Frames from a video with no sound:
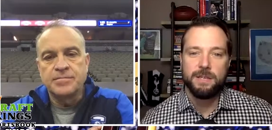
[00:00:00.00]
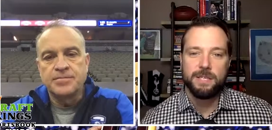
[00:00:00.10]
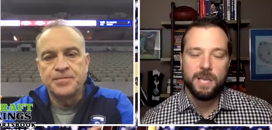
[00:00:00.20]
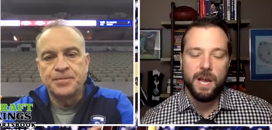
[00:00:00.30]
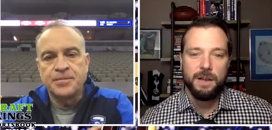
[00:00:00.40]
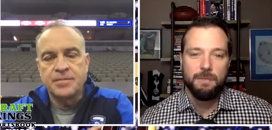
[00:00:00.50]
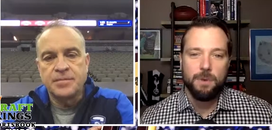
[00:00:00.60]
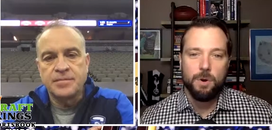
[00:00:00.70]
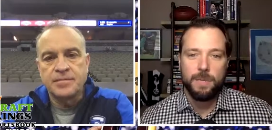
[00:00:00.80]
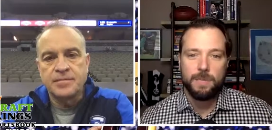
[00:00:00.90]
Speaker 1: Shining
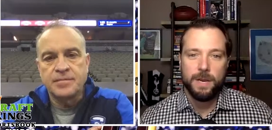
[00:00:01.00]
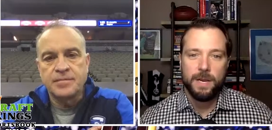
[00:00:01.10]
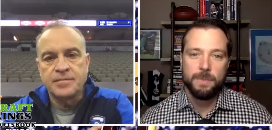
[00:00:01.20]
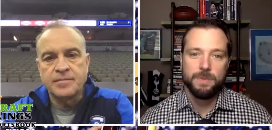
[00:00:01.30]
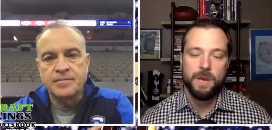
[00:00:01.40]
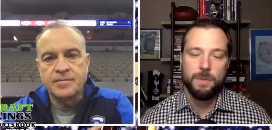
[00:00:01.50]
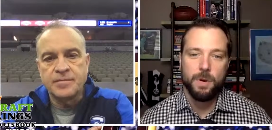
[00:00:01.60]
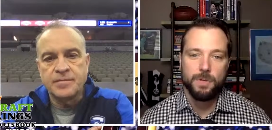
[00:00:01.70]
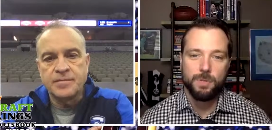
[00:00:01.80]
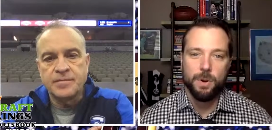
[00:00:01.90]
Moments. My name is Rob
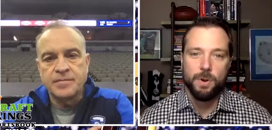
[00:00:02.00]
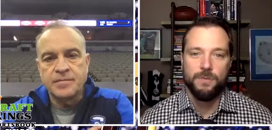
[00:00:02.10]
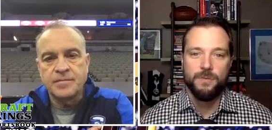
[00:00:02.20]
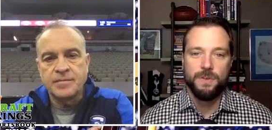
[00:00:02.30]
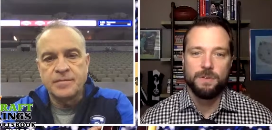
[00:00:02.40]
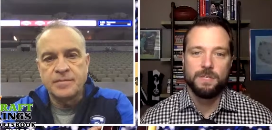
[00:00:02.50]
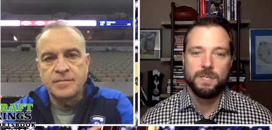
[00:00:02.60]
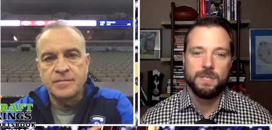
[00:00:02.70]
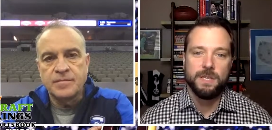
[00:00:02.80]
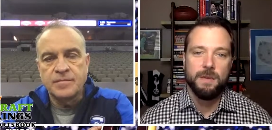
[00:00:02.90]
Dauster, part of the Field of
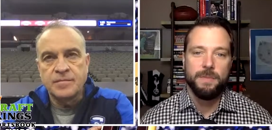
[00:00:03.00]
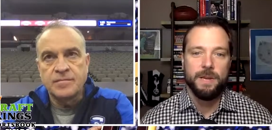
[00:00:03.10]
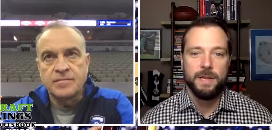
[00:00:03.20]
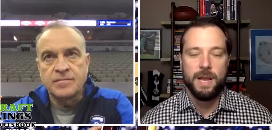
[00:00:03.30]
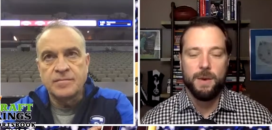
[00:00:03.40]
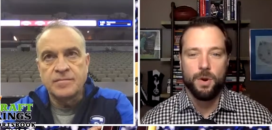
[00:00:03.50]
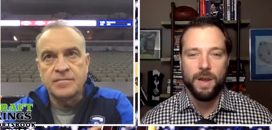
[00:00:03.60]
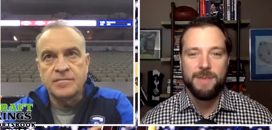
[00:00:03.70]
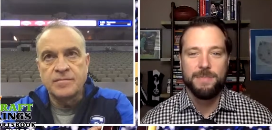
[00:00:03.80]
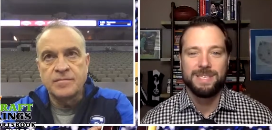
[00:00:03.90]
68 Media
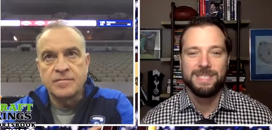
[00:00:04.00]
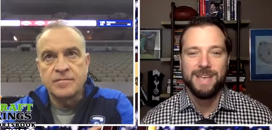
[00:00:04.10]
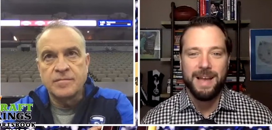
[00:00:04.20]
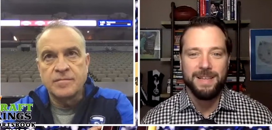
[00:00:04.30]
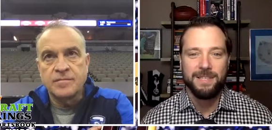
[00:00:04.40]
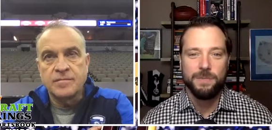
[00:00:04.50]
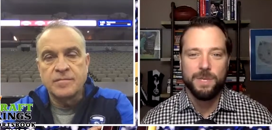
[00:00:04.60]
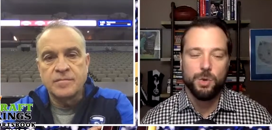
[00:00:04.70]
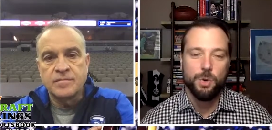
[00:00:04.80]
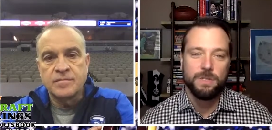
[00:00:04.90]
Network. I am excited to
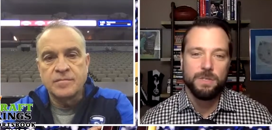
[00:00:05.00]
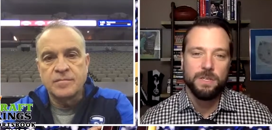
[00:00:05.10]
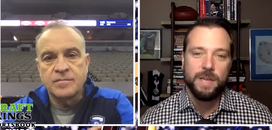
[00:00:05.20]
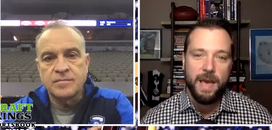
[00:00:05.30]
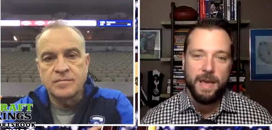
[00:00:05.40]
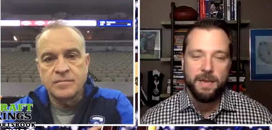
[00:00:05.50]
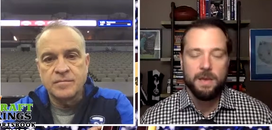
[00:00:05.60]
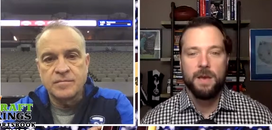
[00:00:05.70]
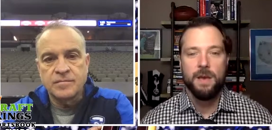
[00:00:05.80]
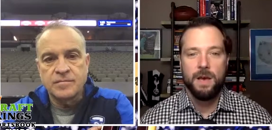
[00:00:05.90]
be joined
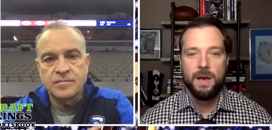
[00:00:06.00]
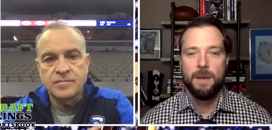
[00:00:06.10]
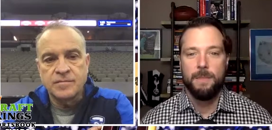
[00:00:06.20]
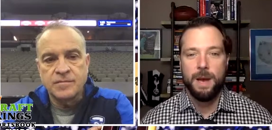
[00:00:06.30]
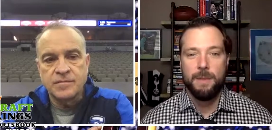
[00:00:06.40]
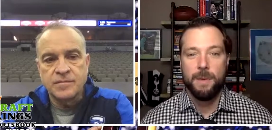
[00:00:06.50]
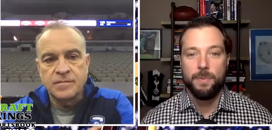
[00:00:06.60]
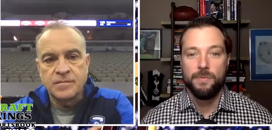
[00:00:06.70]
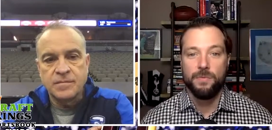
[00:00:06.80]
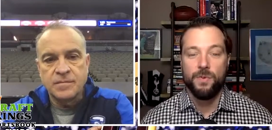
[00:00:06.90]
today uh, by a
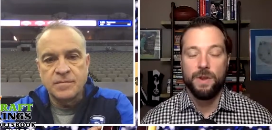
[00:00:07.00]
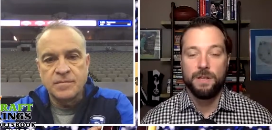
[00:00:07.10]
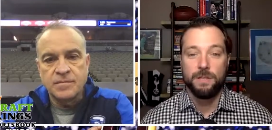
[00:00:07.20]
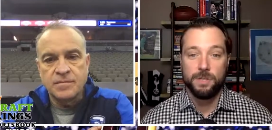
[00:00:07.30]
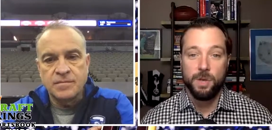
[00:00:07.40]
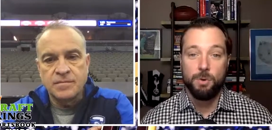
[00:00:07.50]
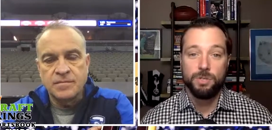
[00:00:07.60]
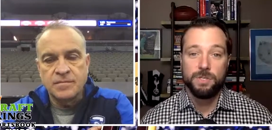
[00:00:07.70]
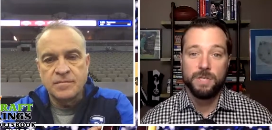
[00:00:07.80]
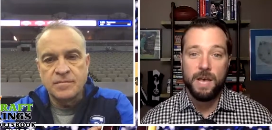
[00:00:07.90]
member of Creighton's
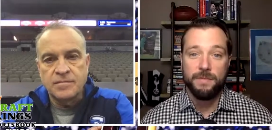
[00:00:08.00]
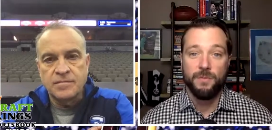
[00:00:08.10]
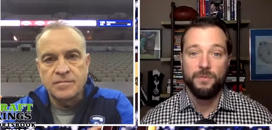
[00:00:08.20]
coaching staff and the